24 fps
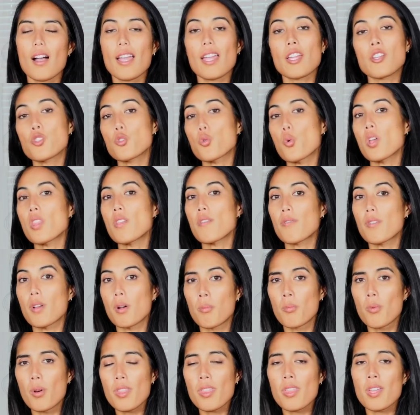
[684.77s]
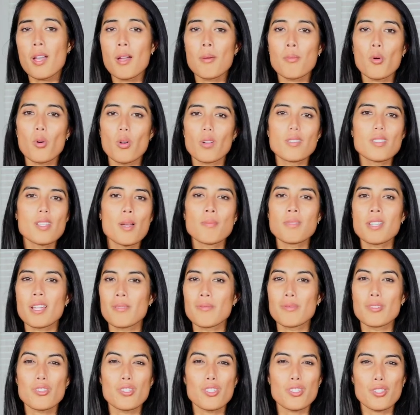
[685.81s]
enjoy the film with them, or
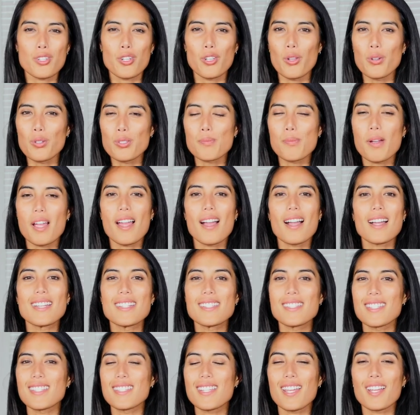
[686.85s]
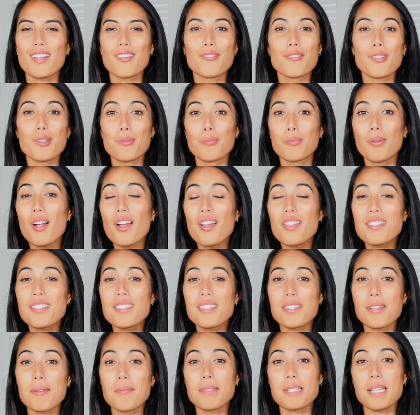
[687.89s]
sometimes just close my eyes and take a few
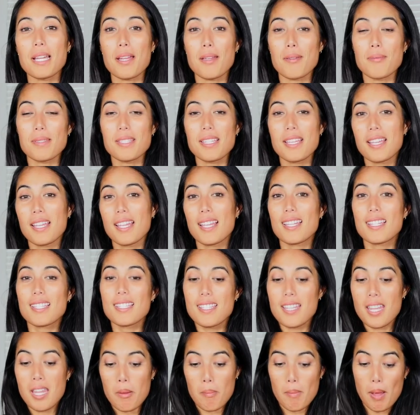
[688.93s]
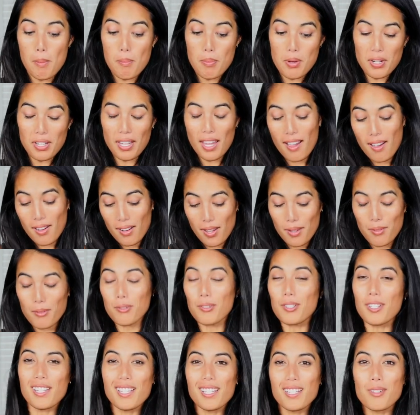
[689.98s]
breaths, sometimes sneak my book out and
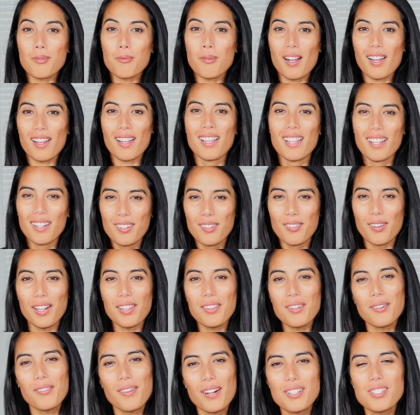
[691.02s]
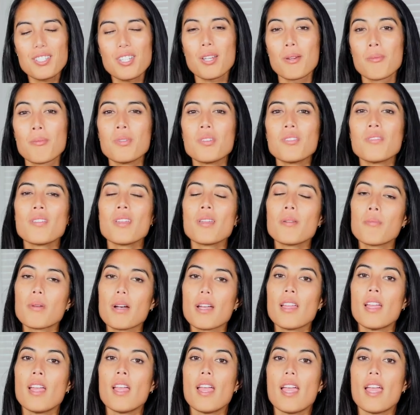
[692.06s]
read while they're watching a movie. But